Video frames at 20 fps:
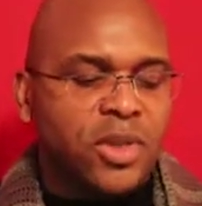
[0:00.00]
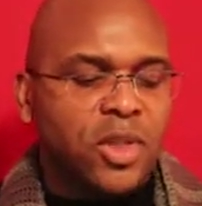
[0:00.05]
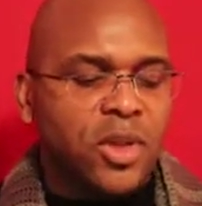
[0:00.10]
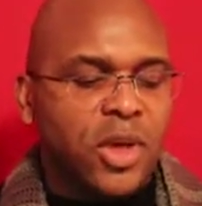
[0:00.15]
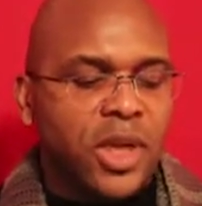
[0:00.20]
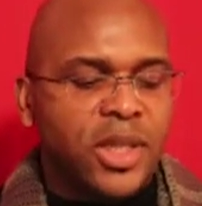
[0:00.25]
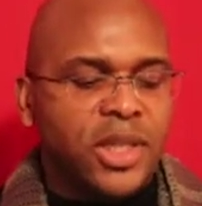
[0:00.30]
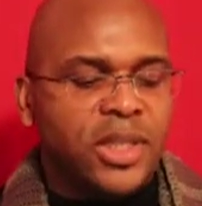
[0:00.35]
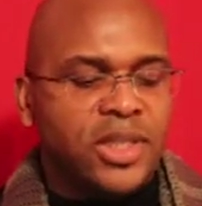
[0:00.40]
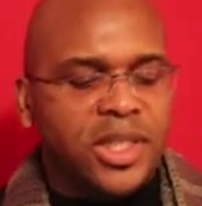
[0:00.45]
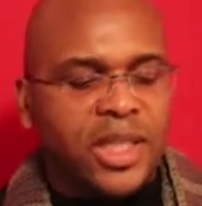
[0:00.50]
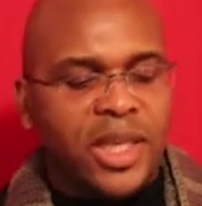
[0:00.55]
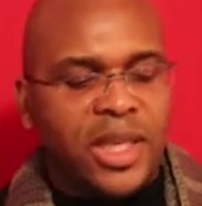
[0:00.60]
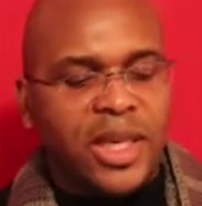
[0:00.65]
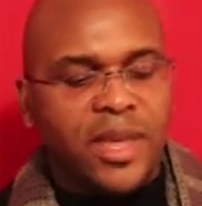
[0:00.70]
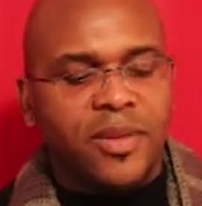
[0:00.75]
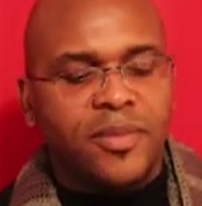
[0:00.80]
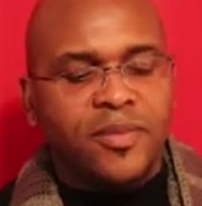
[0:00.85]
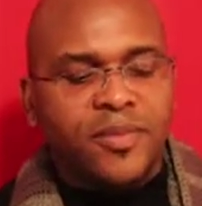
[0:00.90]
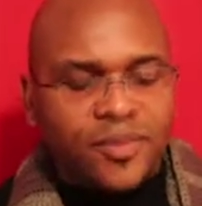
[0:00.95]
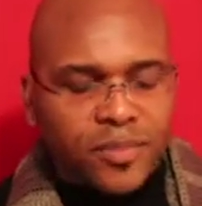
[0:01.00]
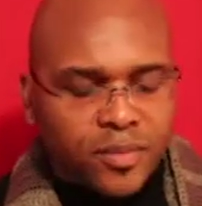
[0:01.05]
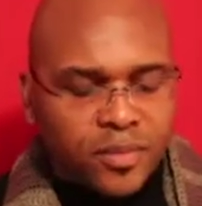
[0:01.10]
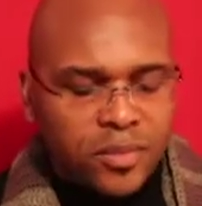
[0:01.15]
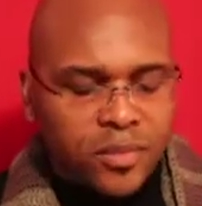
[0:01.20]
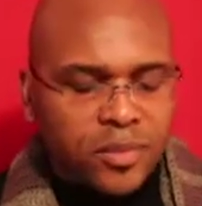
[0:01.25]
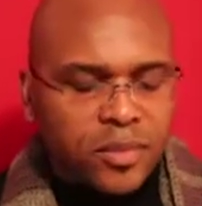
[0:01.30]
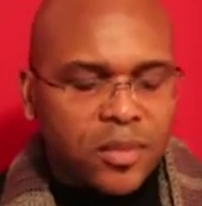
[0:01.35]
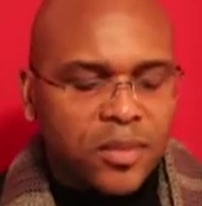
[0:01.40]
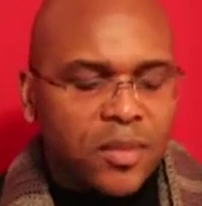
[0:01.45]
So understand
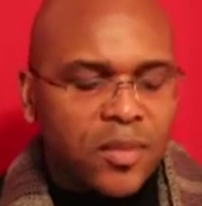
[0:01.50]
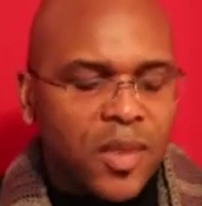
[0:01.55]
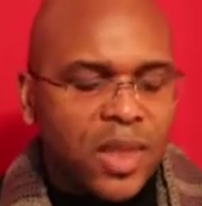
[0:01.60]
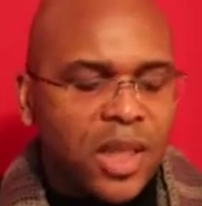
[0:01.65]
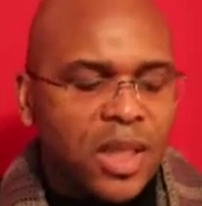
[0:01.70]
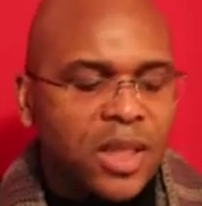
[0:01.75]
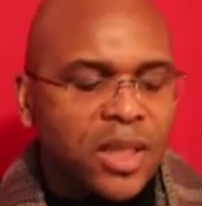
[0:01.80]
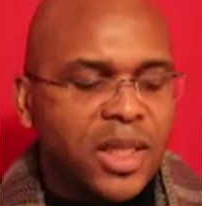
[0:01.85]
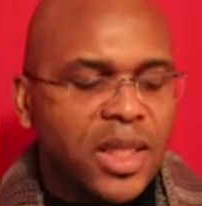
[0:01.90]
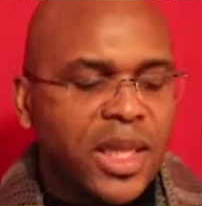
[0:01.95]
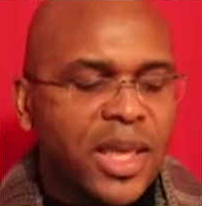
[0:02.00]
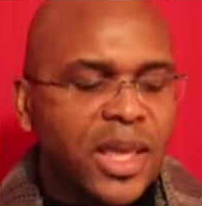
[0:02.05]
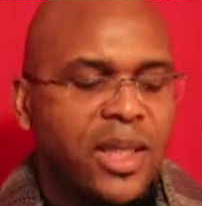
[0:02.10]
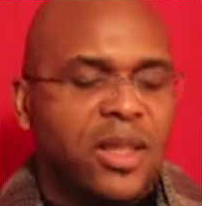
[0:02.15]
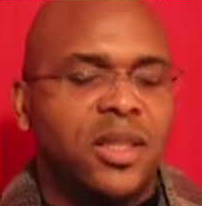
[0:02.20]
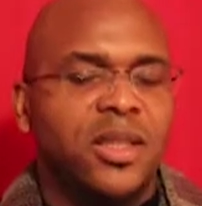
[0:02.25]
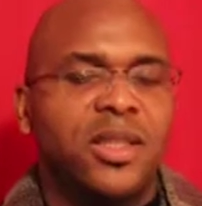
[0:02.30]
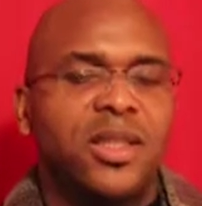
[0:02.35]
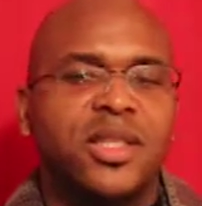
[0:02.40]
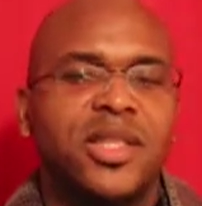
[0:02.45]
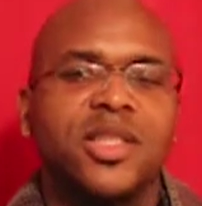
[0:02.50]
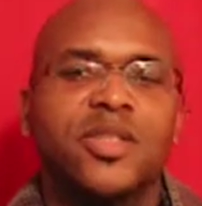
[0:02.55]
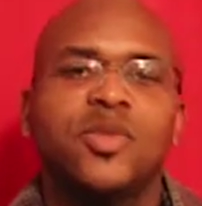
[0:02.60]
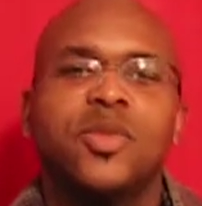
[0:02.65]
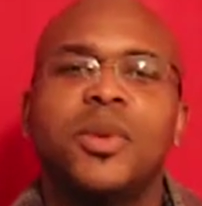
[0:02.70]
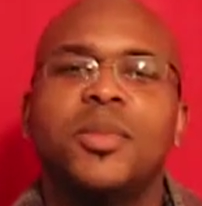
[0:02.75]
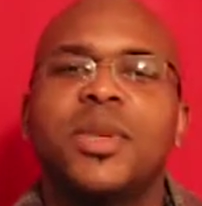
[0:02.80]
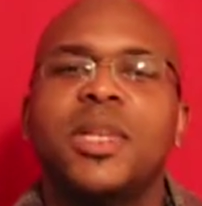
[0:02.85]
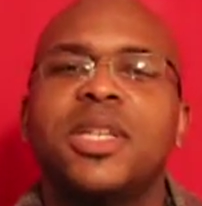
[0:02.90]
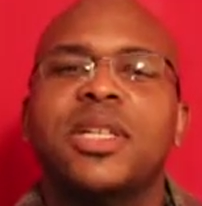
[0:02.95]
that this
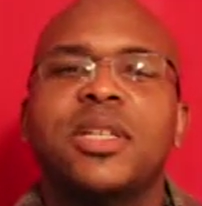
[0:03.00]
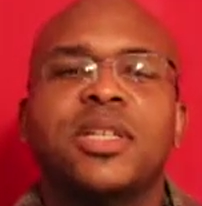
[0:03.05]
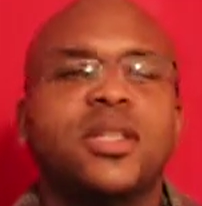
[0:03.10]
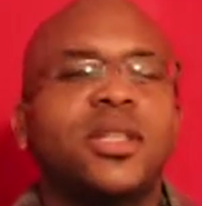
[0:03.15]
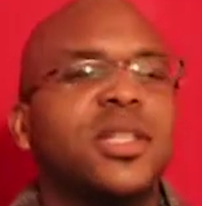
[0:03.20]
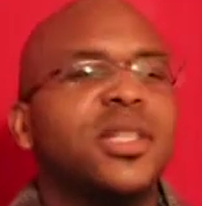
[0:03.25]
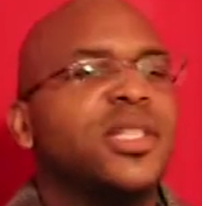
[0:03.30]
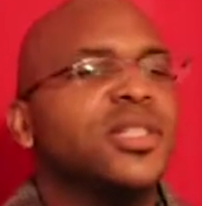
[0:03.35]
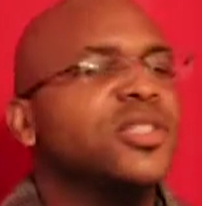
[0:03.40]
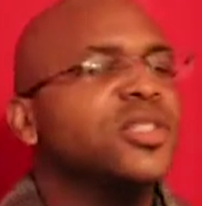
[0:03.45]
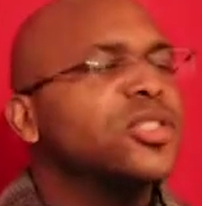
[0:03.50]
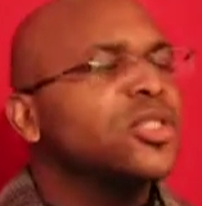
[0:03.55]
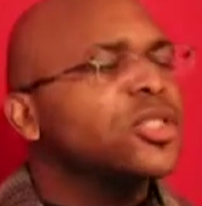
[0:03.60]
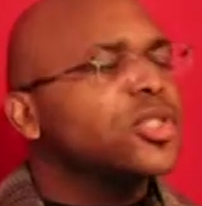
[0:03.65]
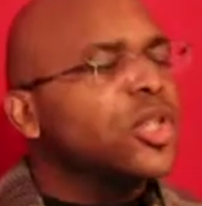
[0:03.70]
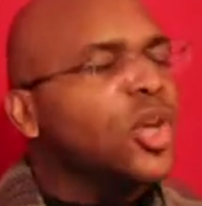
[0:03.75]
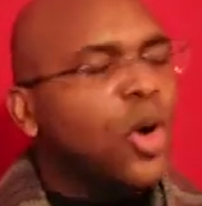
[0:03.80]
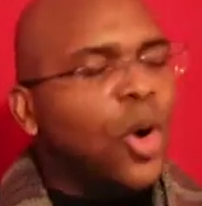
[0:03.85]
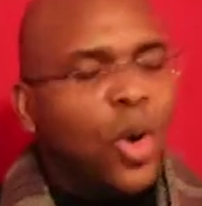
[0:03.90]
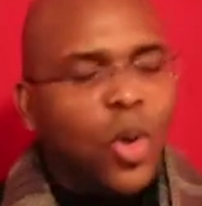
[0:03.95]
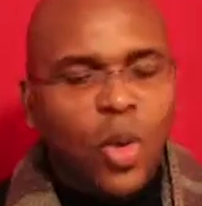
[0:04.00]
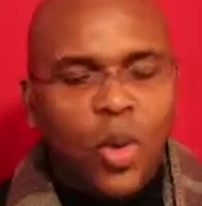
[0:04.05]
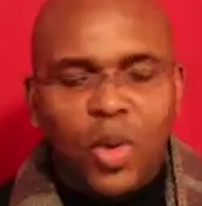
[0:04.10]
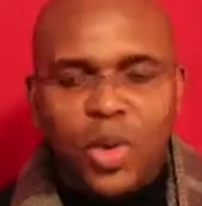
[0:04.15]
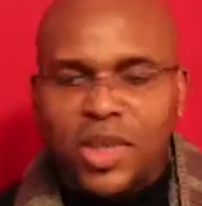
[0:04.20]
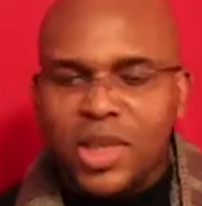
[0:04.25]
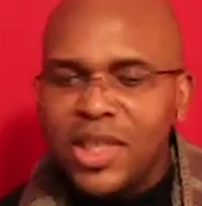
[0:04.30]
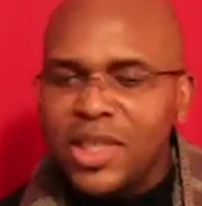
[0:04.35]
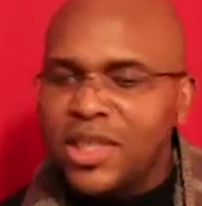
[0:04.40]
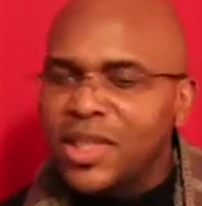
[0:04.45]
woman is
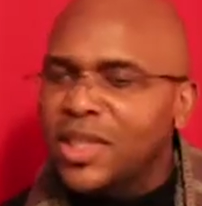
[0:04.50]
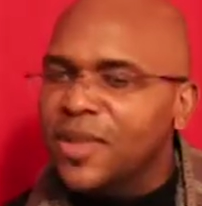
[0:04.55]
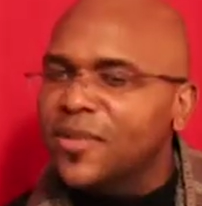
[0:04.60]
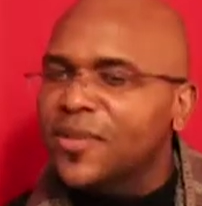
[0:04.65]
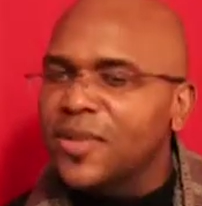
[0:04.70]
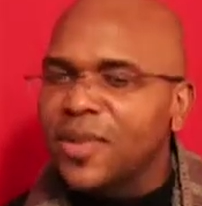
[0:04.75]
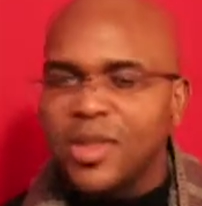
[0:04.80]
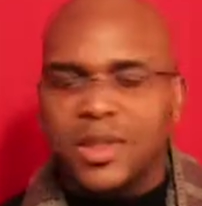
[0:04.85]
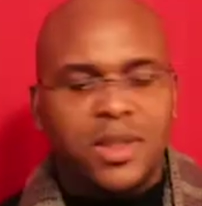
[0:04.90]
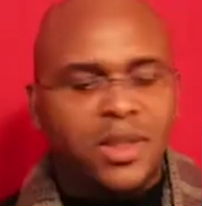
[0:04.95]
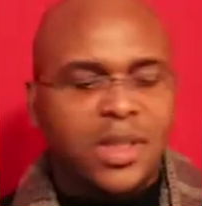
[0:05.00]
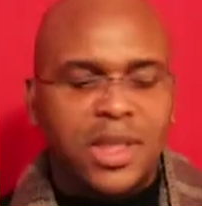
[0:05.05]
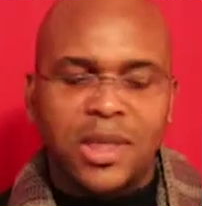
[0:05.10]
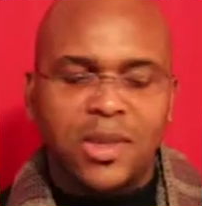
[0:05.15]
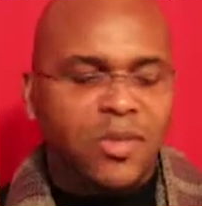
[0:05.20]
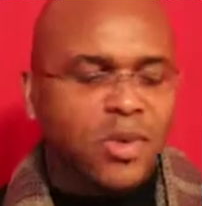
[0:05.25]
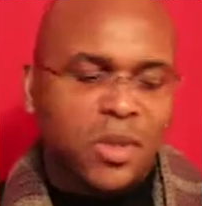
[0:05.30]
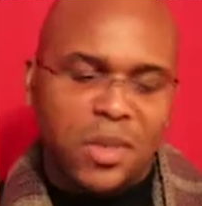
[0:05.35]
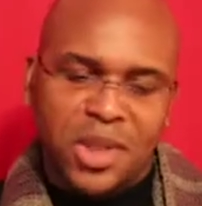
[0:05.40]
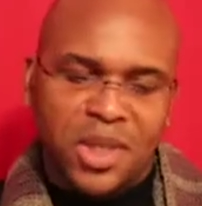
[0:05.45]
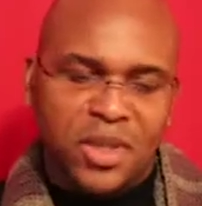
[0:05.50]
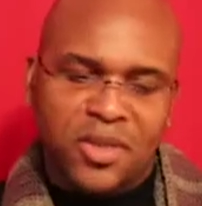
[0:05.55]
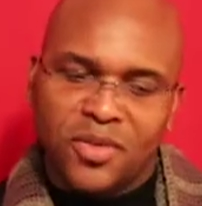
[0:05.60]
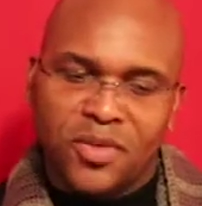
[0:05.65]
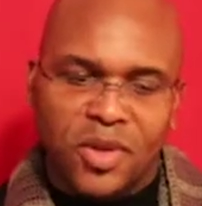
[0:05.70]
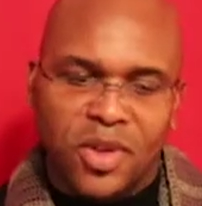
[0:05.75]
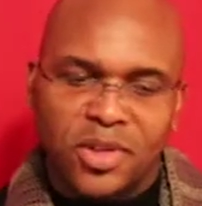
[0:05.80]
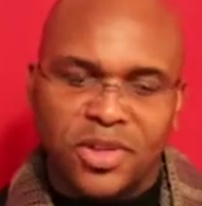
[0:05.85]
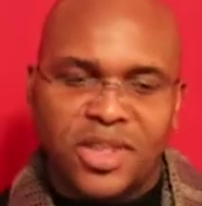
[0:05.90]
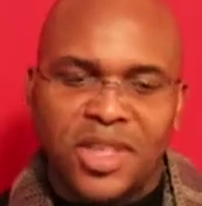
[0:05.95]
totally different than the woman in
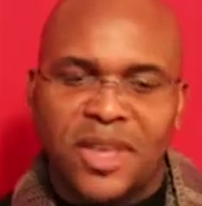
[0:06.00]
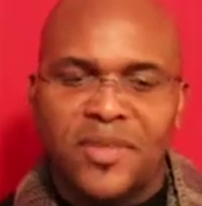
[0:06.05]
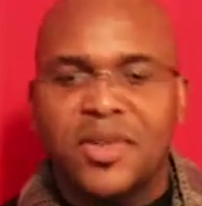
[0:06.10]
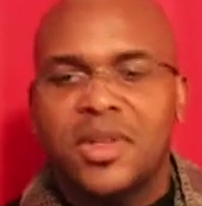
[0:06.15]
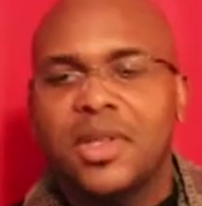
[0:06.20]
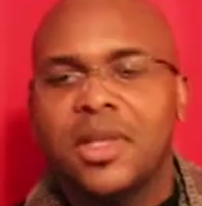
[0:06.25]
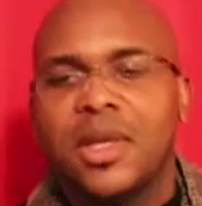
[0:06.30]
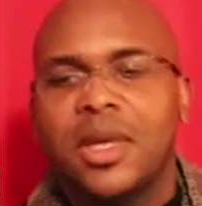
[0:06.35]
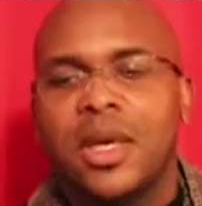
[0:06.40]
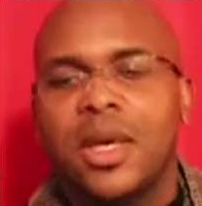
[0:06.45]
verse 7.